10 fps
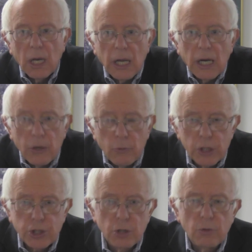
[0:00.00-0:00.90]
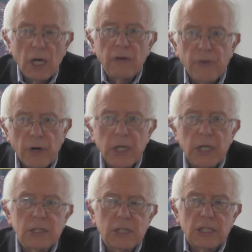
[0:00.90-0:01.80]
and I wish you a
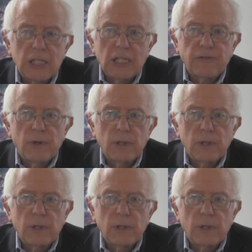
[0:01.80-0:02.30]
very successful